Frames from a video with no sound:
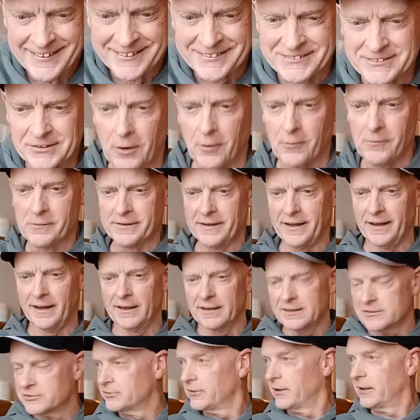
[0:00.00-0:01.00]
So yeah,
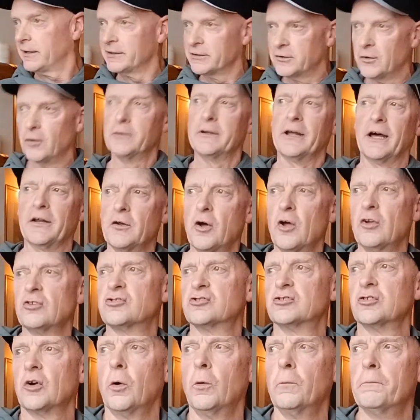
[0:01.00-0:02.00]
it's really good. And
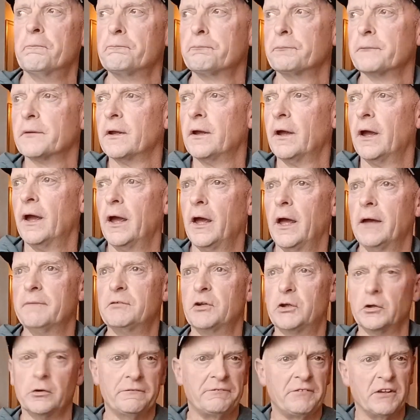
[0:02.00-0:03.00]
also,
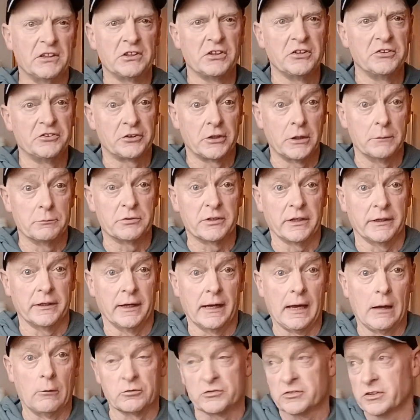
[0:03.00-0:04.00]
they do fishing trips
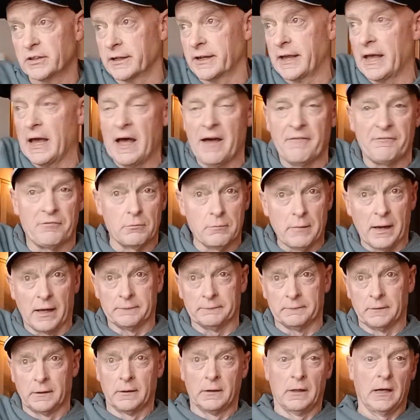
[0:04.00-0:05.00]
here out to the Carver
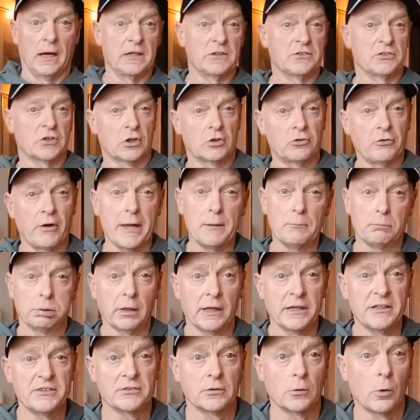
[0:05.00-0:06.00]
Man. And it's a great
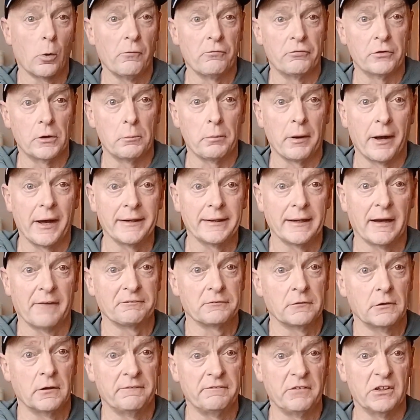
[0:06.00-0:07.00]
place to go for a pint
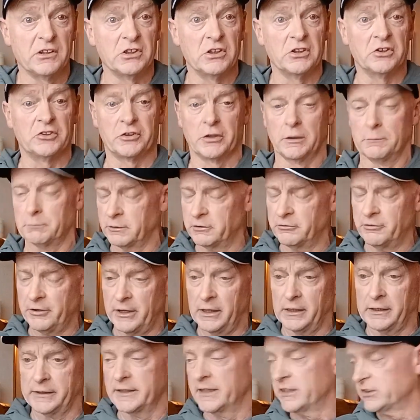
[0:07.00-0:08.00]
after a fishing trip. It
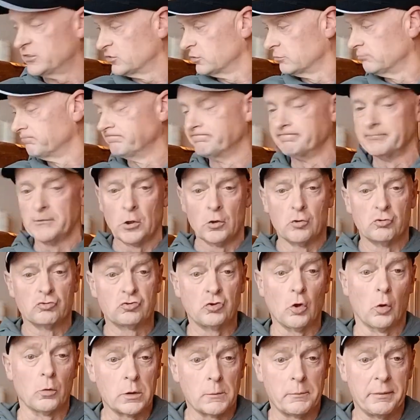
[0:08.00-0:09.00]
really is.
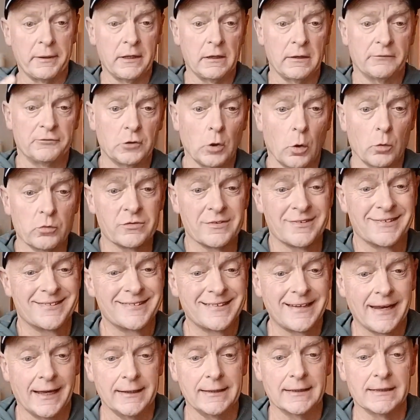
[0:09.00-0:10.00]
So the beer I've chosen
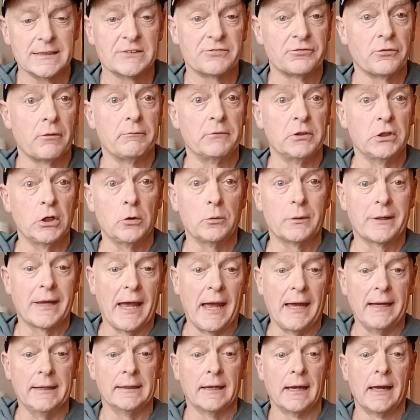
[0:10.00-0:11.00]
today is from the
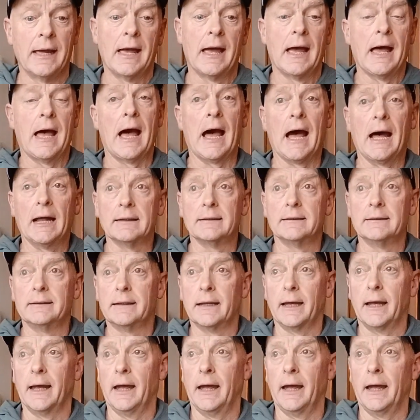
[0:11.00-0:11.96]
UK. And